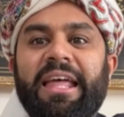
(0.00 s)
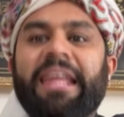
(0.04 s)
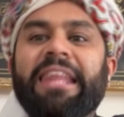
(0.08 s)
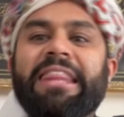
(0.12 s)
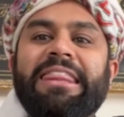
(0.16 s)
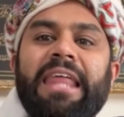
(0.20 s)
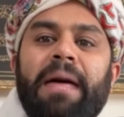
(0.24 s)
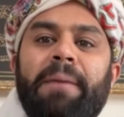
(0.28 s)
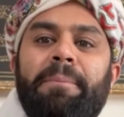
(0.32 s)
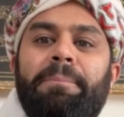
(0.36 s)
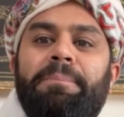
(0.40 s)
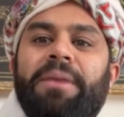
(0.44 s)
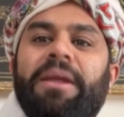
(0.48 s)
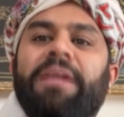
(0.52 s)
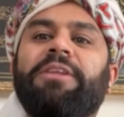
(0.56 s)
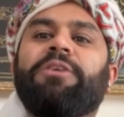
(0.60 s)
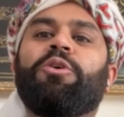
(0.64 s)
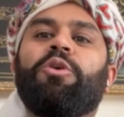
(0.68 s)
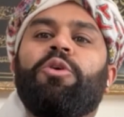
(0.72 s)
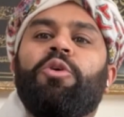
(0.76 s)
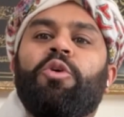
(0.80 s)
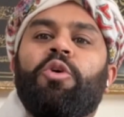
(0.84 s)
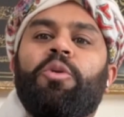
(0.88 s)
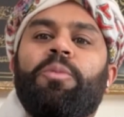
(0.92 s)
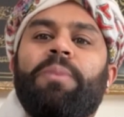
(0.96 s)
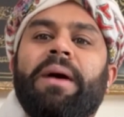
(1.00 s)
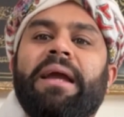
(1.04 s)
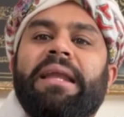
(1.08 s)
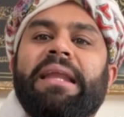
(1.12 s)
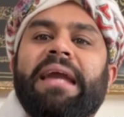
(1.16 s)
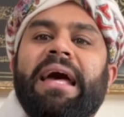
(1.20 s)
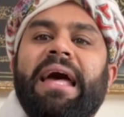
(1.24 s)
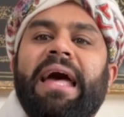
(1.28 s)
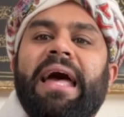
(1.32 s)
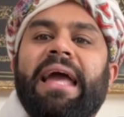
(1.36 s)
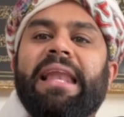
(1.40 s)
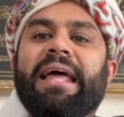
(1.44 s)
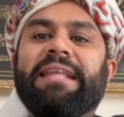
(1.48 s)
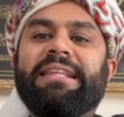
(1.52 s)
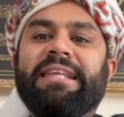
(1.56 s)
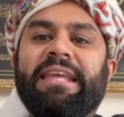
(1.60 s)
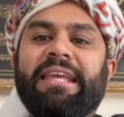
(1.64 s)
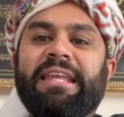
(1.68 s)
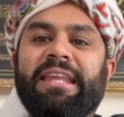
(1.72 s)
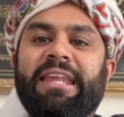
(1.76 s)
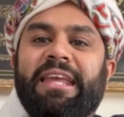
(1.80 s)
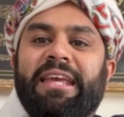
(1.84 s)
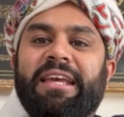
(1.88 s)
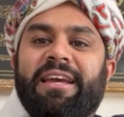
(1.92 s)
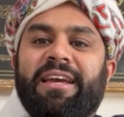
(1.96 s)
Thabbit Qulubana ala
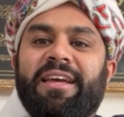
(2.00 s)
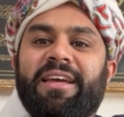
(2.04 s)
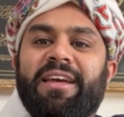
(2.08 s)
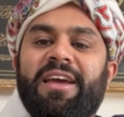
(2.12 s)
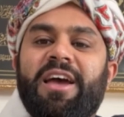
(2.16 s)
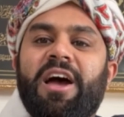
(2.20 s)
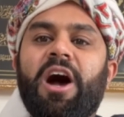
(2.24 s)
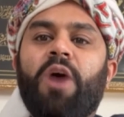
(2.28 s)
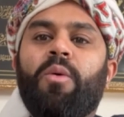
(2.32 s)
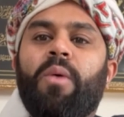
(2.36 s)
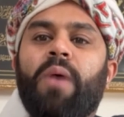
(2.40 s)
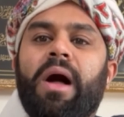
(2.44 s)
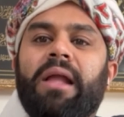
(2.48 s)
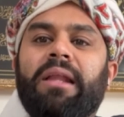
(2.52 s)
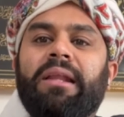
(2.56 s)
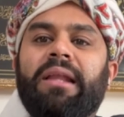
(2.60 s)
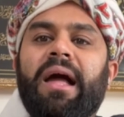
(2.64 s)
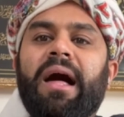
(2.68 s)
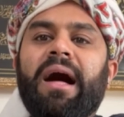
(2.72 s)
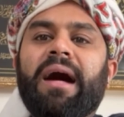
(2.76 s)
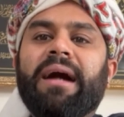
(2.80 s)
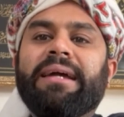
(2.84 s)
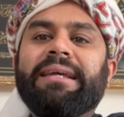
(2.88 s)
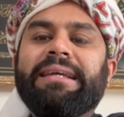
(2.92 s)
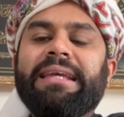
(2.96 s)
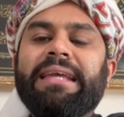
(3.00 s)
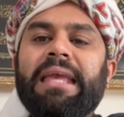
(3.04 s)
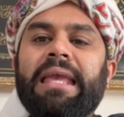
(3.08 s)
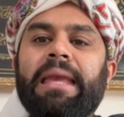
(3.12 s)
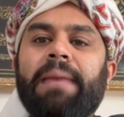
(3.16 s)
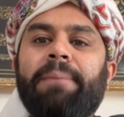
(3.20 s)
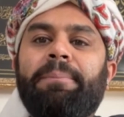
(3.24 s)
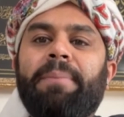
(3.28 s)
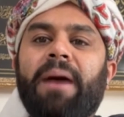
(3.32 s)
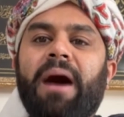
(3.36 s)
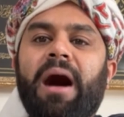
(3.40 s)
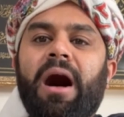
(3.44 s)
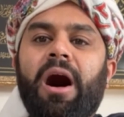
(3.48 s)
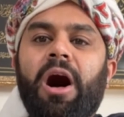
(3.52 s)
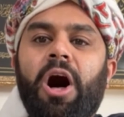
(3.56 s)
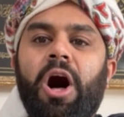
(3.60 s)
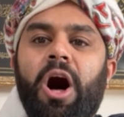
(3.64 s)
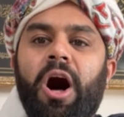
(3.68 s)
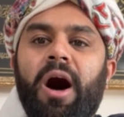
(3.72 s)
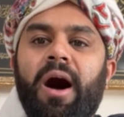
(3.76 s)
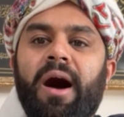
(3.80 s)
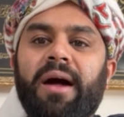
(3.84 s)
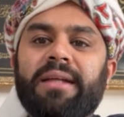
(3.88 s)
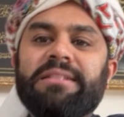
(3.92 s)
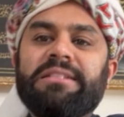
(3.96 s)
dini. Oh Allah, keep
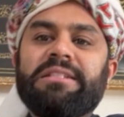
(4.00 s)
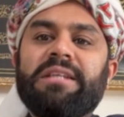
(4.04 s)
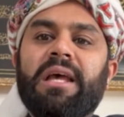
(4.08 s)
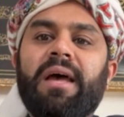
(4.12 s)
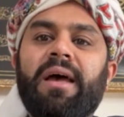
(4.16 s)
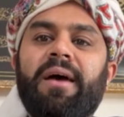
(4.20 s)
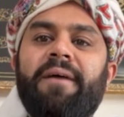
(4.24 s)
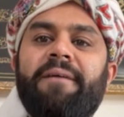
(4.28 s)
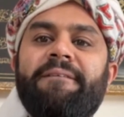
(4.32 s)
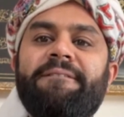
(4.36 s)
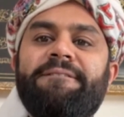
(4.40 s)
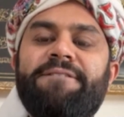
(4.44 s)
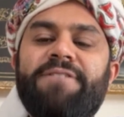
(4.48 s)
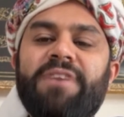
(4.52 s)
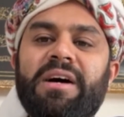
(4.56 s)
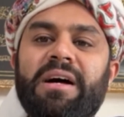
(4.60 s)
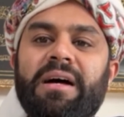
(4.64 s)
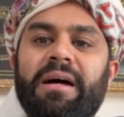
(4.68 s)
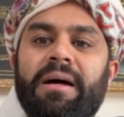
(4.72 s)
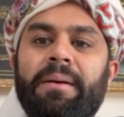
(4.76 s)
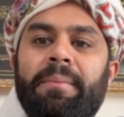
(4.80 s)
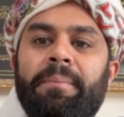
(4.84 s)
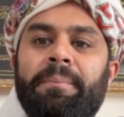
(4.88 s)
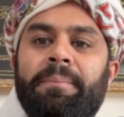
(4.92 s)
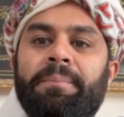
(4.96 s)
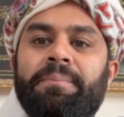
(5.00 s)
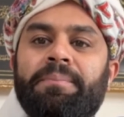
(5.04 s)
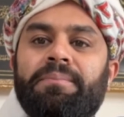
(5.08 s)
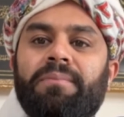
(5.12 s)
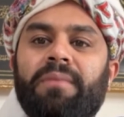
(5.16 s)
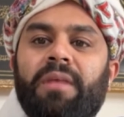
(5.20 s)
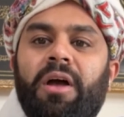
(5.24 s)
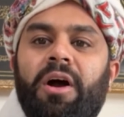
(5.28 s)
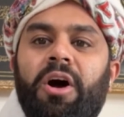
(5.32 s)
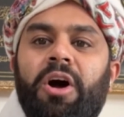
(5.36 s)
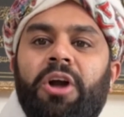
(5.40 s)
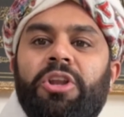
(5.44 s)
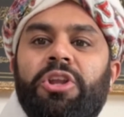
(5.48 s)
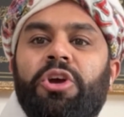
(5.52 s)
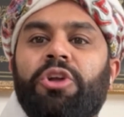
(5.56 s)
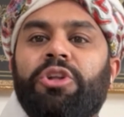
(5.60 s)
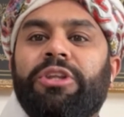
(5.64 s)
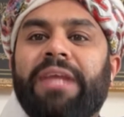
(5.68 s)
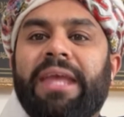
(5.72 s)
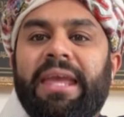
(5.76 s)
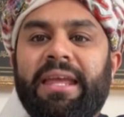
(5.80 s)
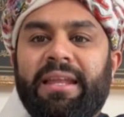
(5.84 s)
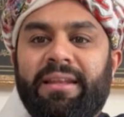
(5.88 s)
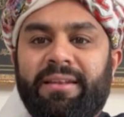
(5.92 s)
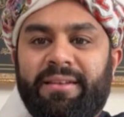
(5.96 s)
our hearts firm on
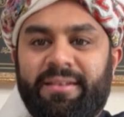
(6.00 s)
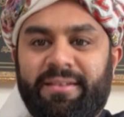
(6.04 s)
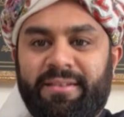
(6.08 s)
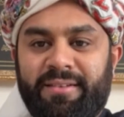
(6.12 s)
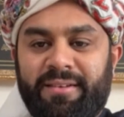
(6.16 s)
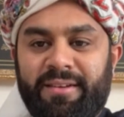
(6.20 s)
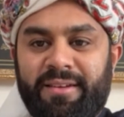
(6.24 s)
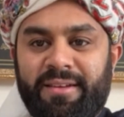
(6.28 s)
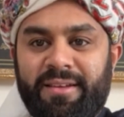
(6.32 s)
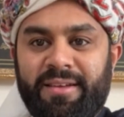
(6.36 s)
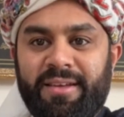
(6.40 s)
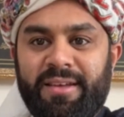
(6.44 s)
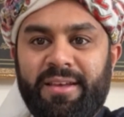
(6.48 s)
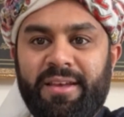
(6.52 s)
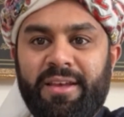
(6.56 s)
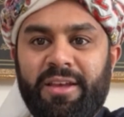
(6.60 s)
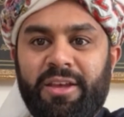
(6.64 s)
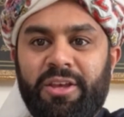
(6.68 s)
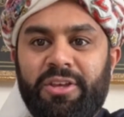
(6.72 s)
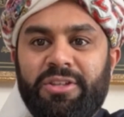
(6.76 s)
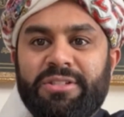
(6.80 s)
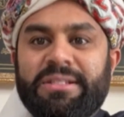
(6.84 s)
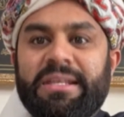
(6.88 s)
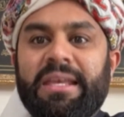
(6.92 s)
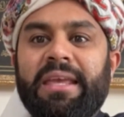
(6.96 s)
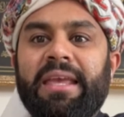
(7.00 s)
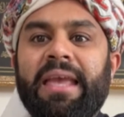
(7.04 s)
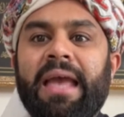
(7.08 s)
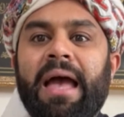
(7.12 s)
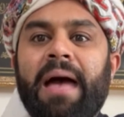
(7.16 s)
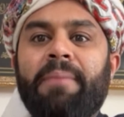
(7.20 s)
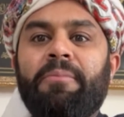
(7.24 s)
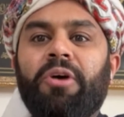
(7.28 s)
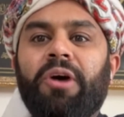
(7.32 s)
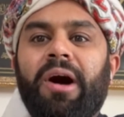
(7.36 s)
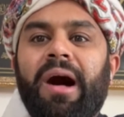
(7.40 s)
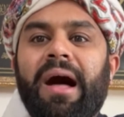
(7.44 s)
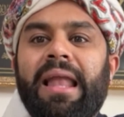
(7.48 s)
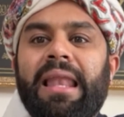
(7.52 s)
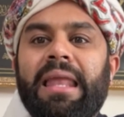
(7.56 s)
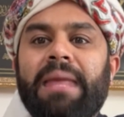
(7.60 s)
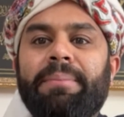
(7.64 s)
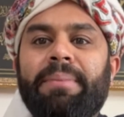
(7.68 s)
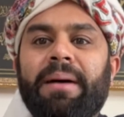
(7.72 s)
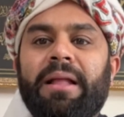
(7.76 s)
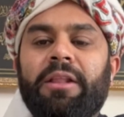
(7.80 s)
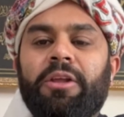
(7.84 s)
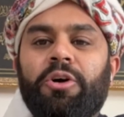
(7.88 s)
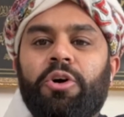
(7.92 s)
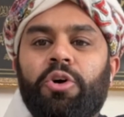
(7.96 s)
your deen. You see, Ya
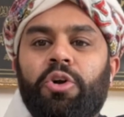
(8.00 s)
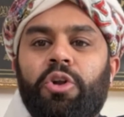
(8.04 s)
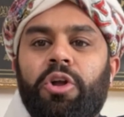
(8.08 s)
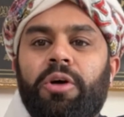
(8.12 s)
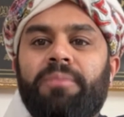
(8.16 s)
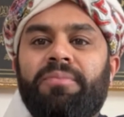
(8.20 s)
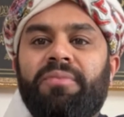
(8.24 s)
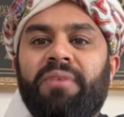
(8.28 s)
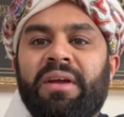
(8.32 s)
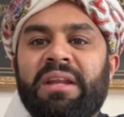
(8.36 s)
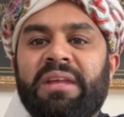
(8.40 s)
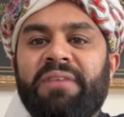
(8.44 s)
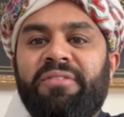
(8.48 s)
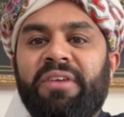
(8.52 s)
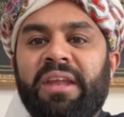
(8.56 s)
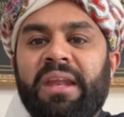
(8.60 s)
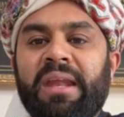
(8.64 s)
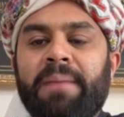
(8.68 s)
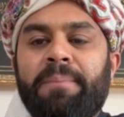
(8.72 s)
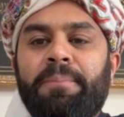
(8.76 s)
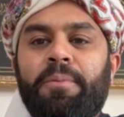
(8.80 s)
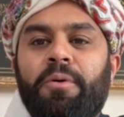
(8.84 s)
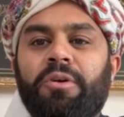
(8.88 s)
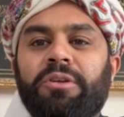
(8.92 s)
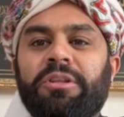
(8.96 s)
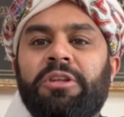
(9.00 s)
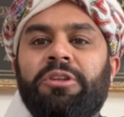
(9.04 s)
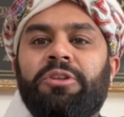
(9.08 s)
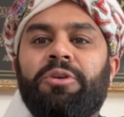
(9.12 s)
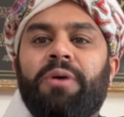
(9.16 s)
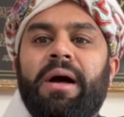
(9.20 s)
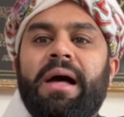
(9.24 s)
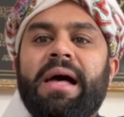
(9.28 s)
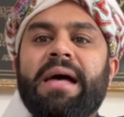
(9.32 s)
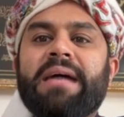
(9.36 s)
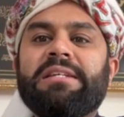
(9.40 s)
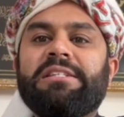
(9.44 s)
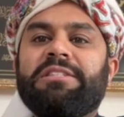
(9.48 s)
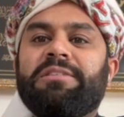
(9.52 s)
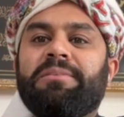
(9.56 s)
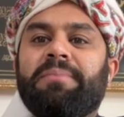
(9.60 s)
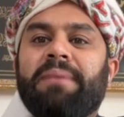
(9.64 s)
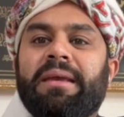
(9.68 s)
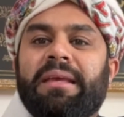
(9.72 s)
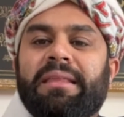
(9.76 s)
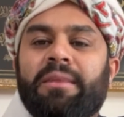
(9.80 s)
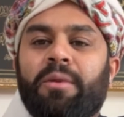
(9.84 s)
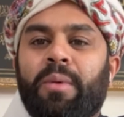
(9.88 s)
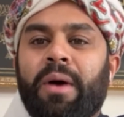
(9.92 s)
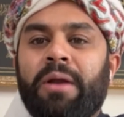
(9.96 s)
Muqallib al Qulub, one of very important
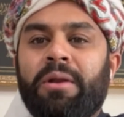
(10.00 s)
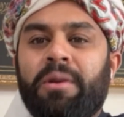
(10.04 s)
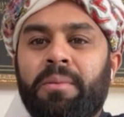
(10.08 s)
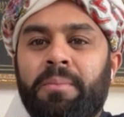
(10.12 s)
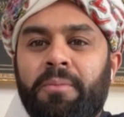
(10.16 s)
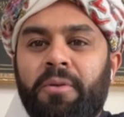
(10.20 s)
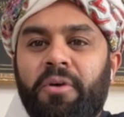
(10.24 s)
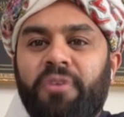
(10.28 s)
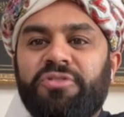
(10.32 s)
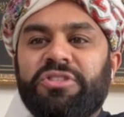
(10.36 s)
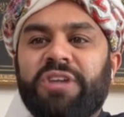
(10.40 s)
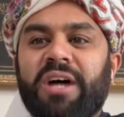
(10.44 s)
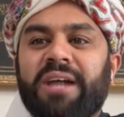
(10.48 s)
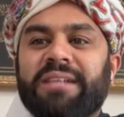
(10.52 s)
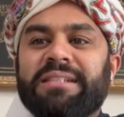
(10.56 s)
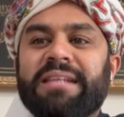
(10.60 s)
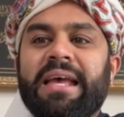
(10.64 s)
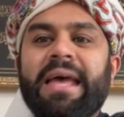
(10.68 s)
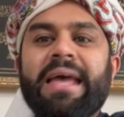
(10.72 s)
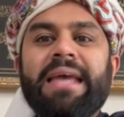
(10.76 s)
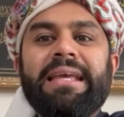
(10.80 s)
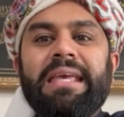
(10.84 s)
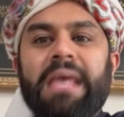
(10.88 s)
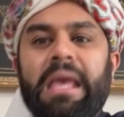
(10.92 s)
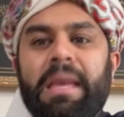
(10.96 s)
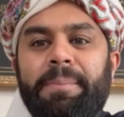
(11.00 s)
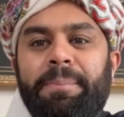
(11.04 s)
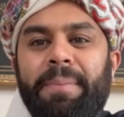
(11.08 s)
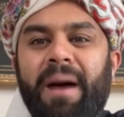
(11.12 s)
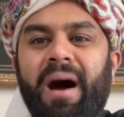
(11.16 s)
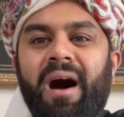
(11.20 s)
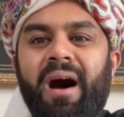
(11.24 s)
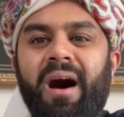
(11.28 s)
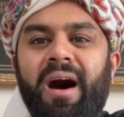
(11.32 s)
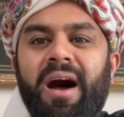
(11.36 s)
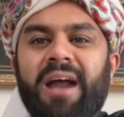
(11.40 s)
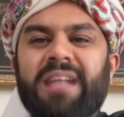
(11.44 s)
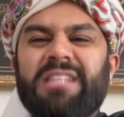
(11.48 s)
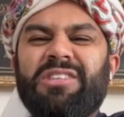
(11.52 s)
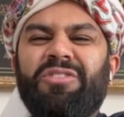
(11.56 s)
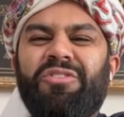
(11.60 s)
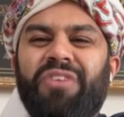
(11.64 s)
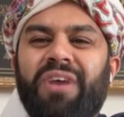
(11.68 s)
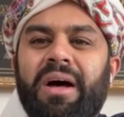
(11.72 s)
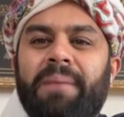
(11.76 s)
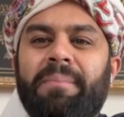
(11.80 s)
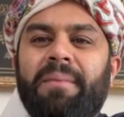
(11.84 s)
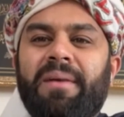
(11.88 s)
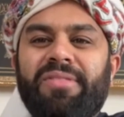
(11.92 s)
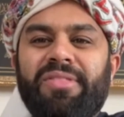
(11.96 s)
du'as to make. The one who moves our keep our
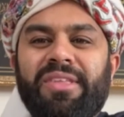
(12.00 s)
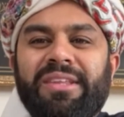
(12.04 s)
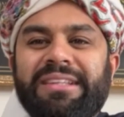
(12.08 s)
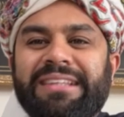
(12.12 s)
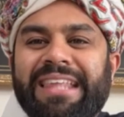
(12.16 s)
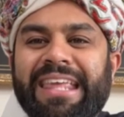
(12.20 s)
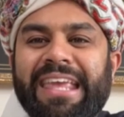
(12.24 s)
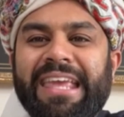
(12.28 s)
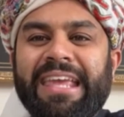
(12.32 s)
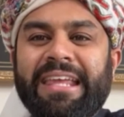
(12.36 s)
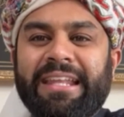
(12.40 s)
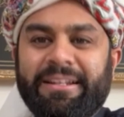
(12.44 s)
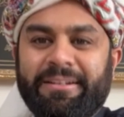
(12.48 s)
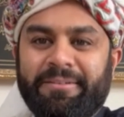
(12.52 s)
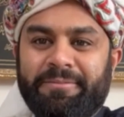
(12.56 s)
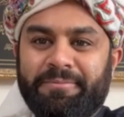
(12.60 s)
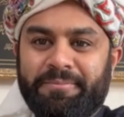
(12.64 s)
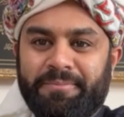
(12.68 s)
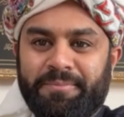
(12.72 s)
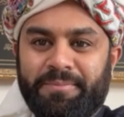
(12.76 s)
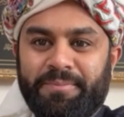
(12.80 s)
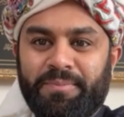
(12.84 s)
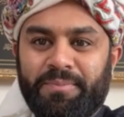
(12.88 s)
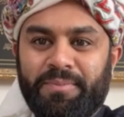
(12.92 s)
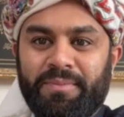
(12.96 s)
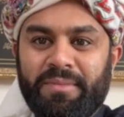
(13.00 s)
hearts firm on the deen.